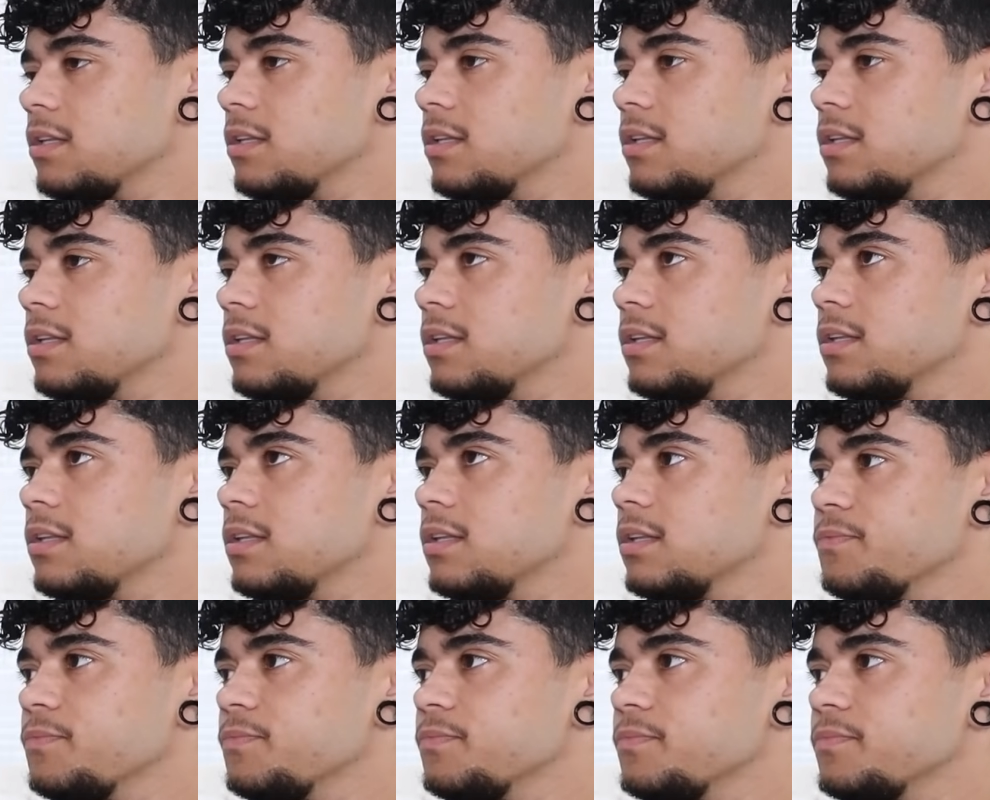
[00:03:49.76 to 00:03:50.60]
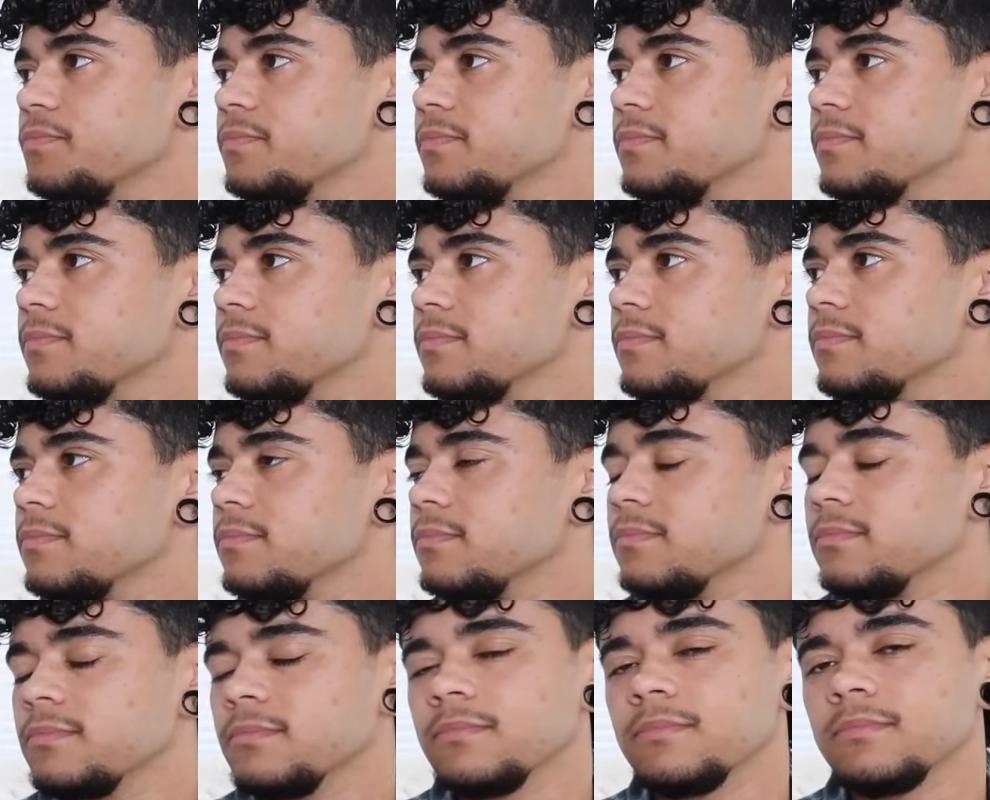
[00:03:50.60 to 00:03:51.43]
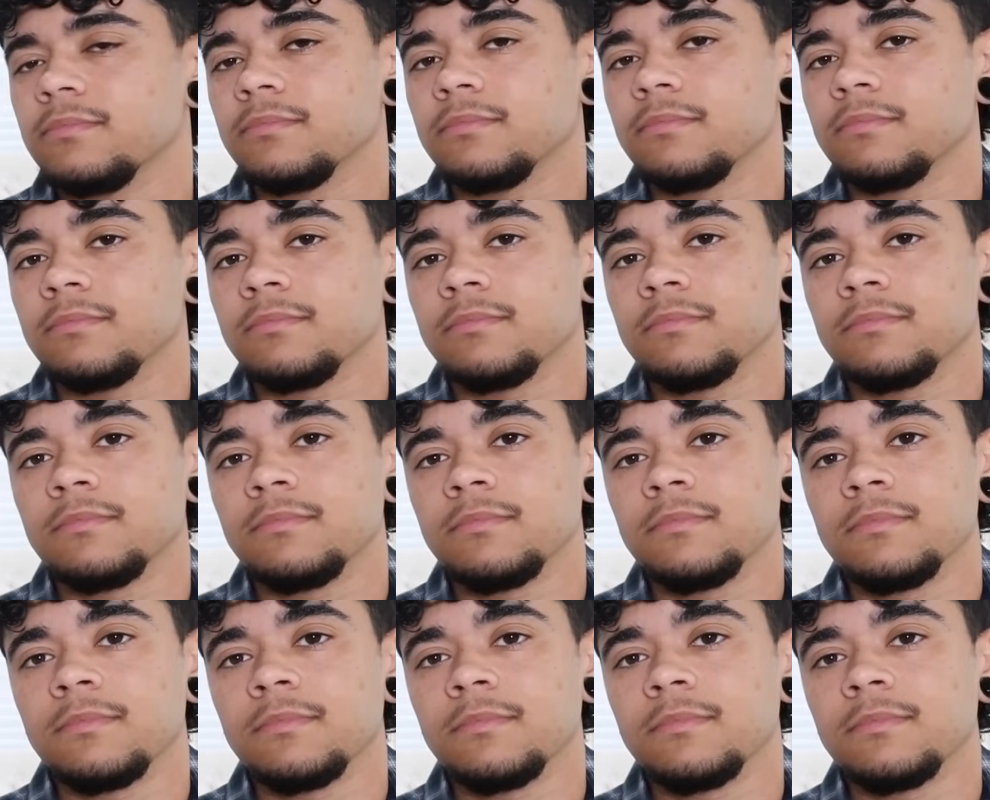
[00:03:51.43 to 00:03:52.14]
[no speech]